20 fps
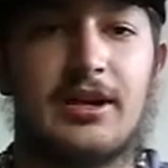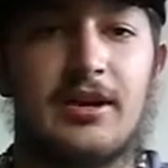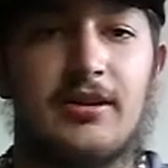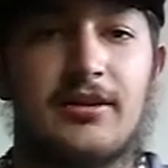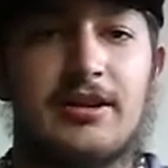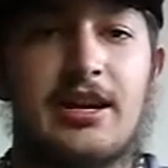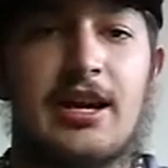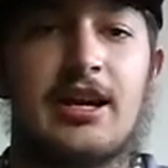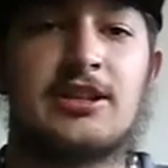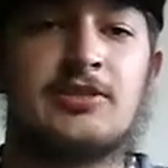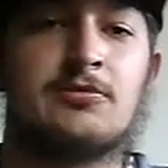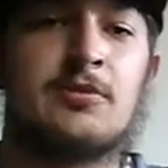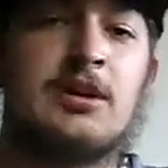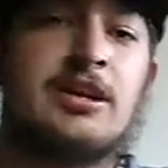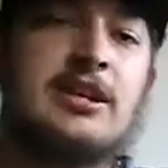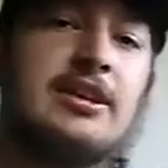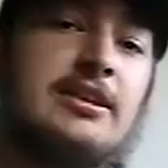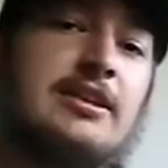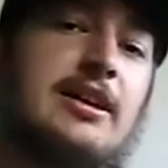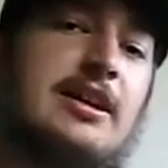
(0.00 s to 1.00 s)
Okay, because what
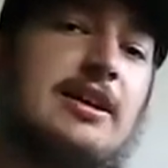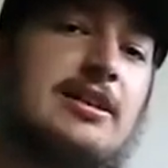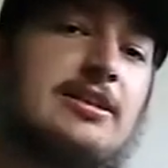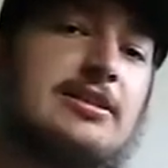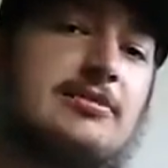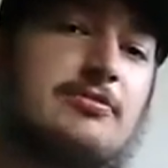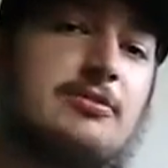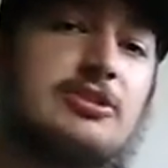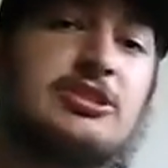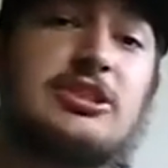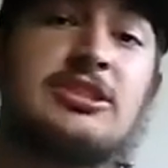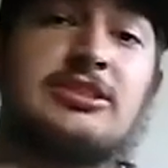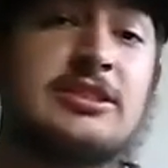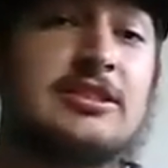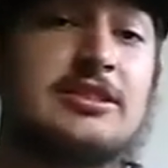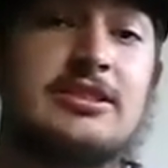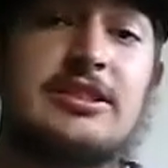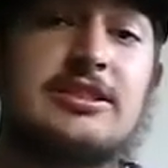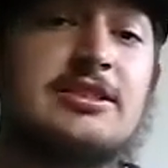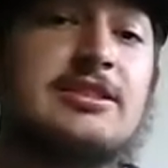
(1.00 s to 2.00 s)
he does, which this
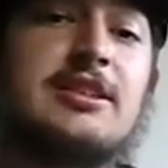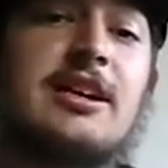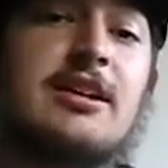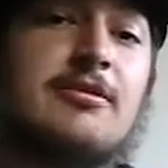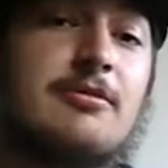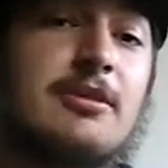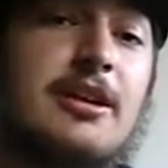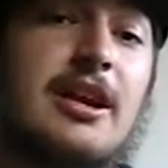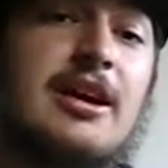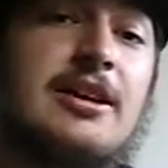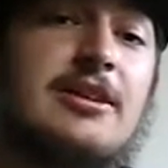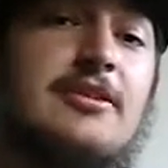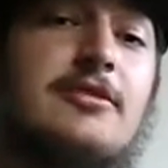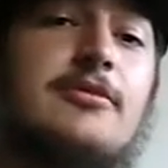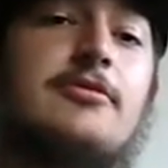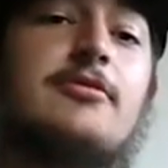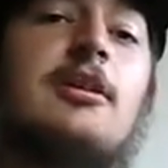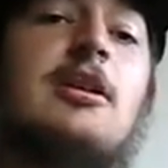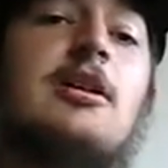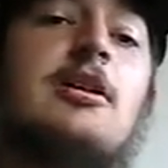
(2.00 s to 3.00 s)
is not what I
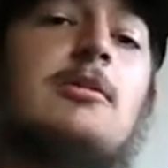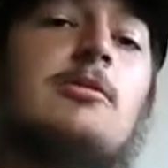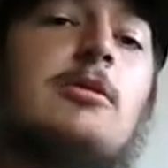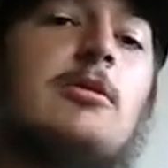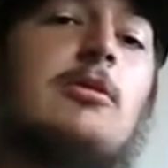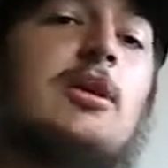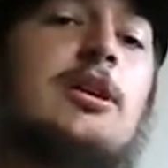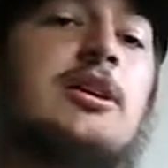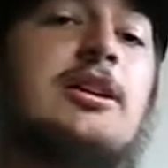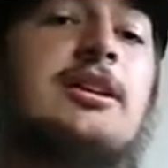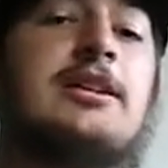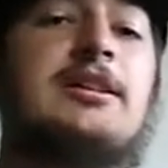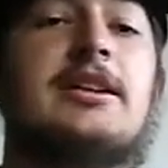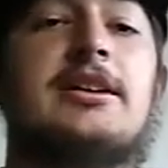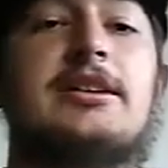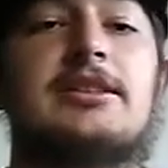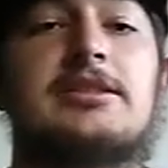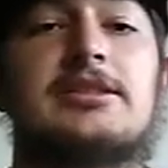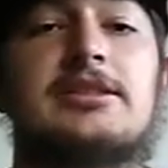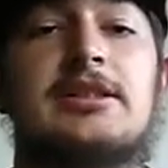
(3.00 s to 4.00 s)
do, but what he
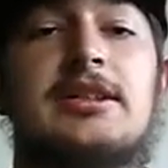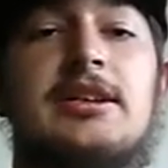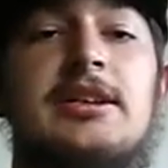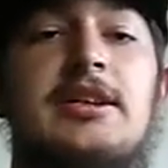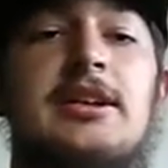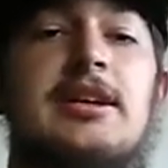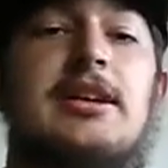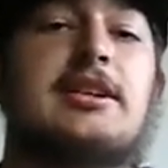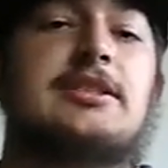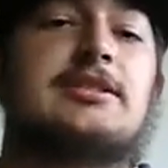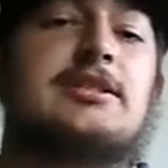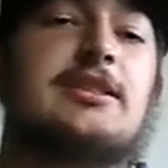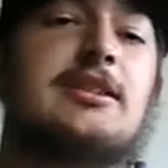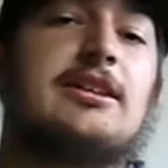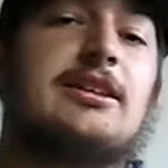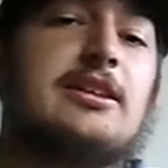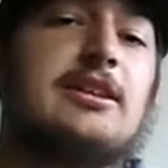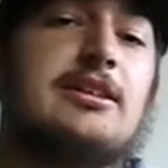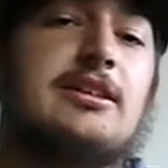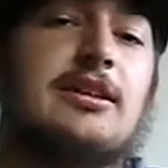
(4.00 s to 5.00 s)
does is
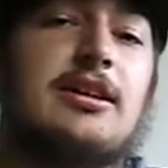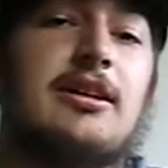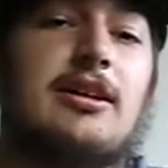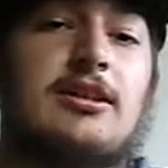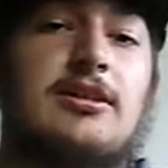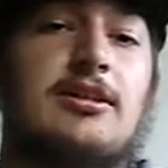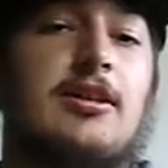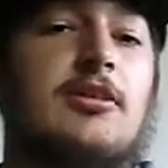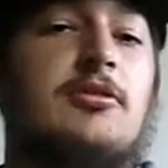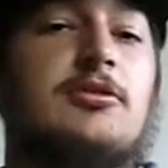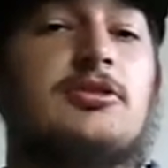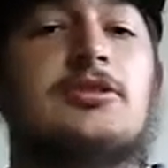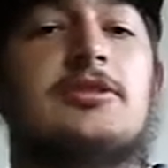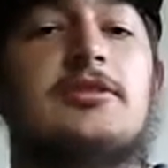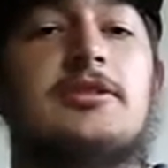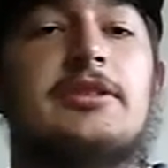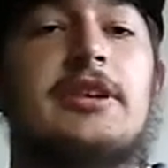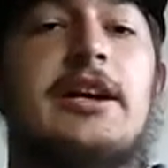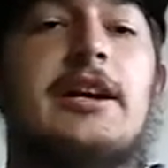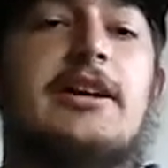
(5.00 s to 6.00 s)
he goes
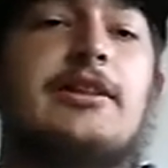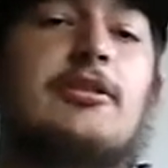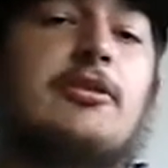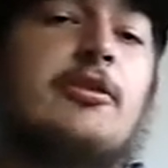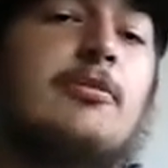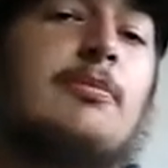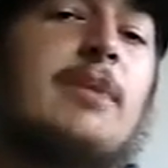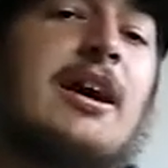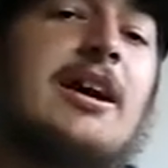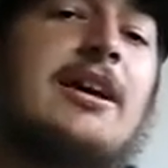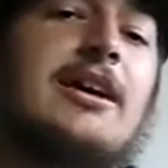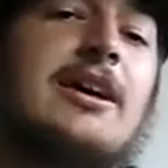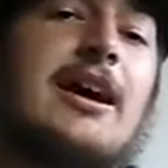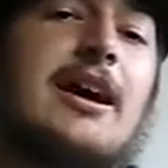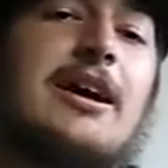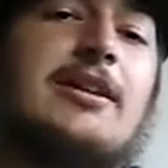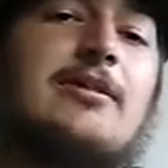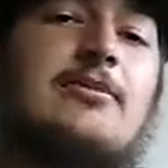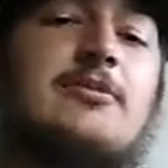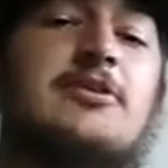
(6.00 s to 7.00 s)
on there and he'll buy
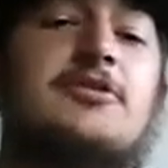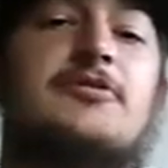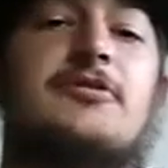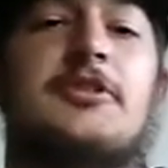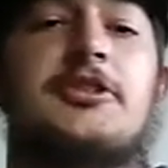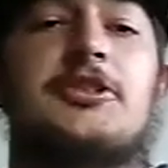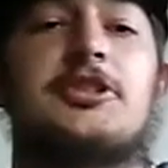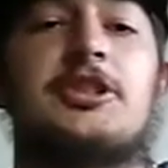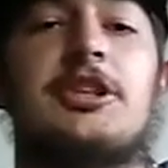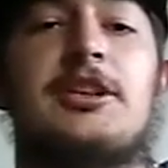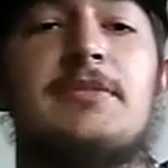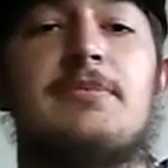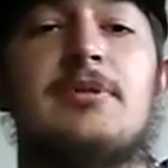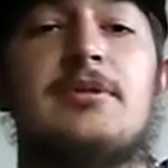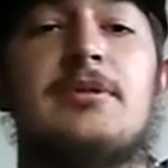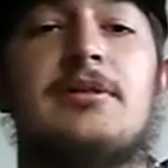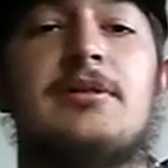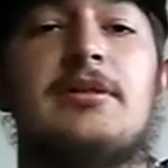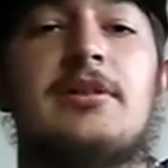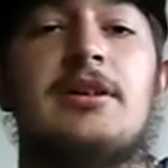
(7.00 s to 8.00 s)
items for cheap,
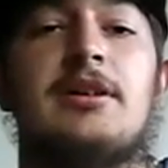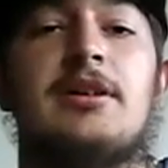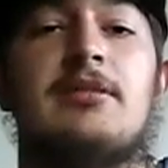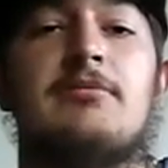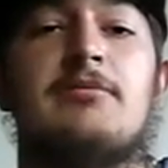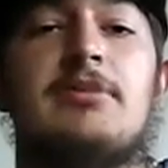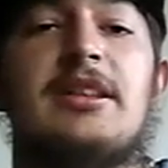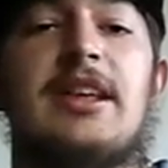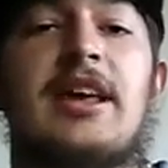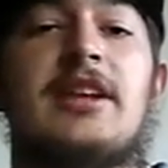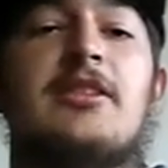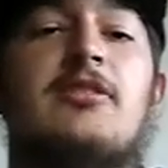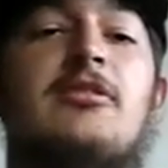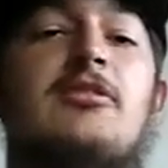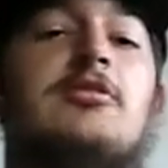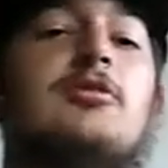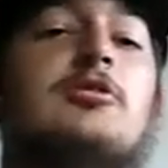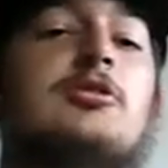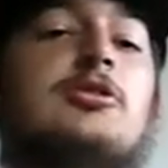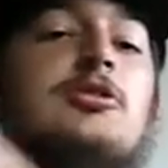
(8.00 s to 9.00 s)
but then
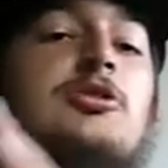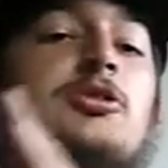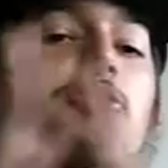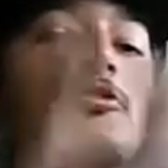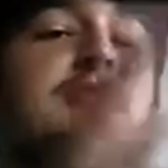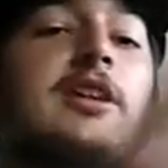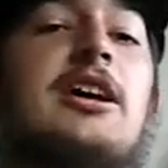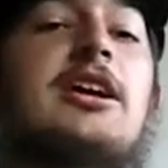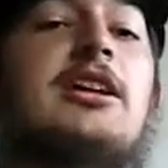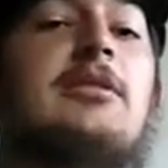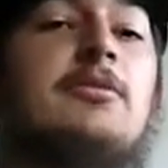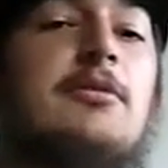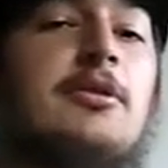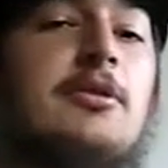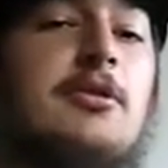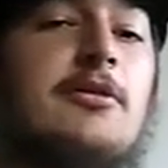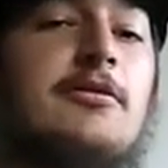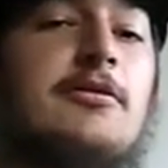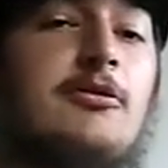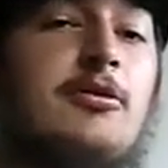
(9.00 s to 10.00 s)
he'll trade them
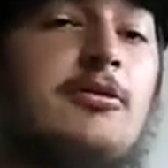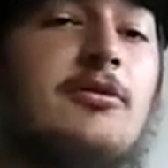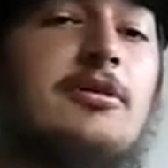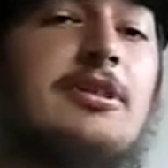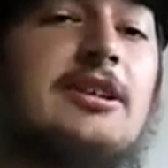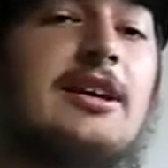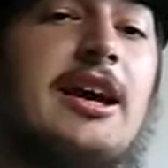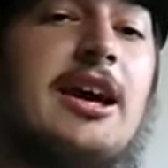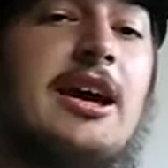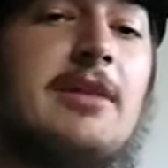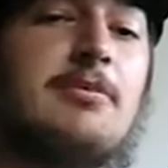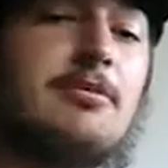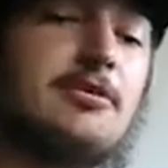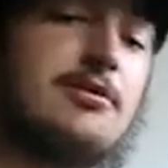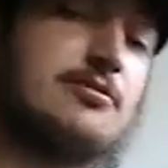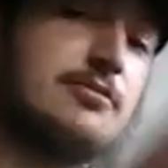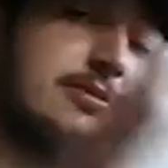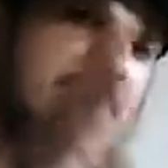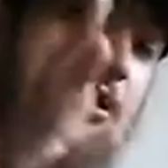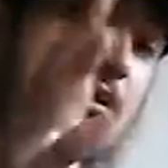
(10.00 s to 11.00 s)
off on the app
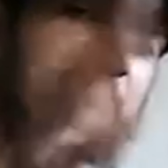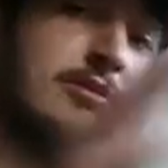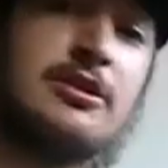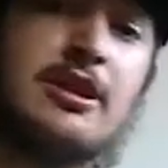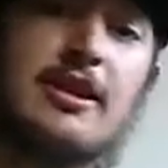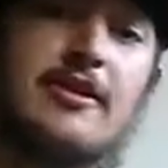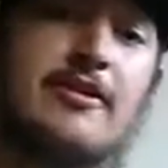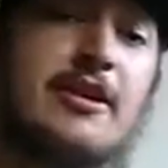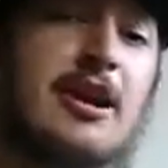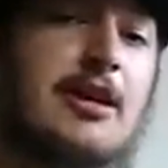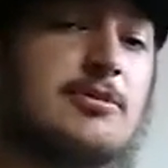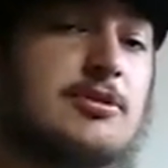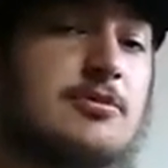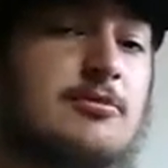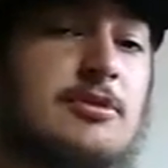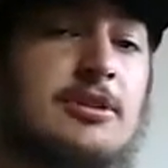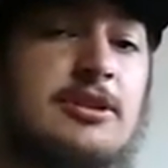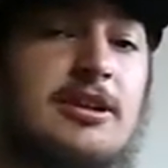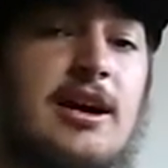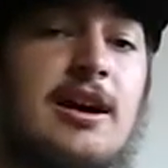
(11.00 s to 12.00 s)
or on other apps or
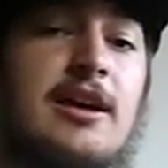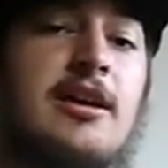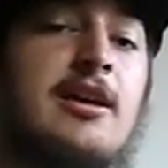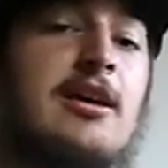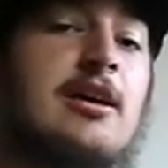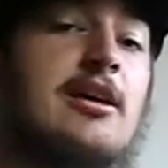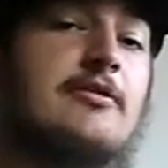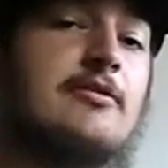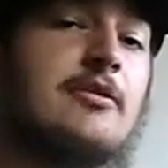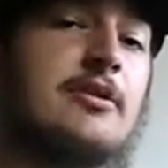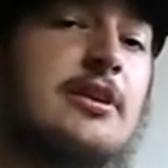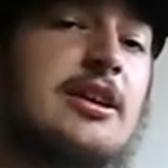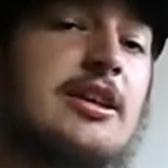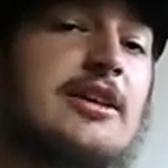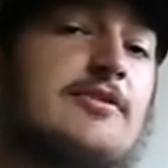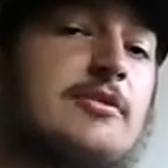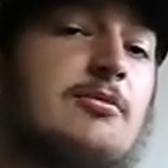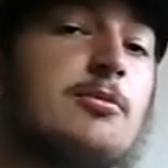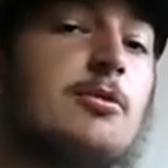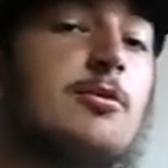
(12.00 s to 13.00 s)
whatnot for
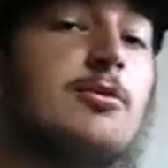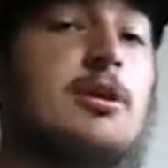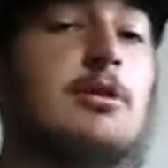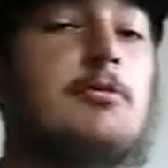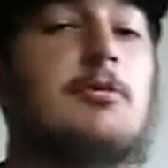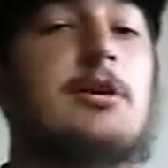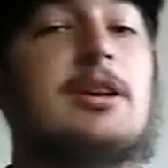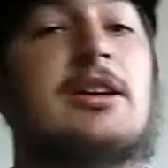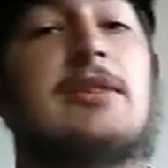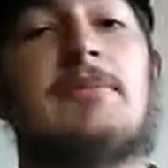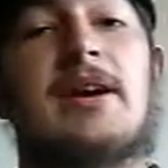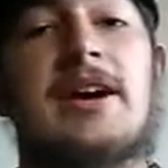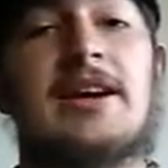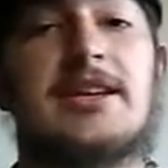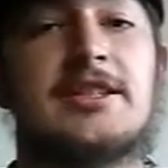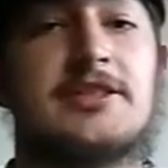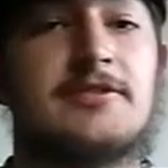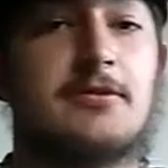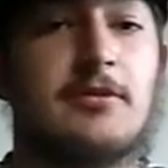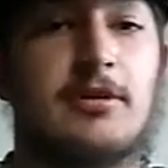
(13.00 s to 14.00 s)
even more than what he
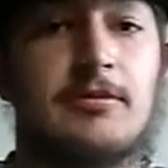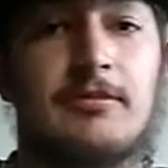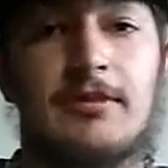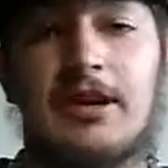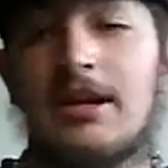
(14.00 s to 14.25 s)
pays for.